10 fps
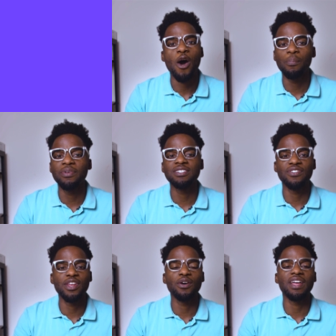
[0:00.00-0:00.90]
I hope this
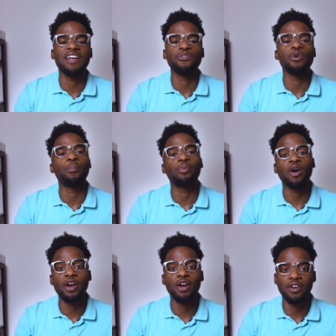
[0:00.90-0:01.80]
video gave you a
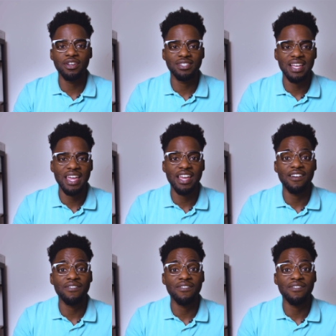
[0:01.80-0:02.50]
broader understanding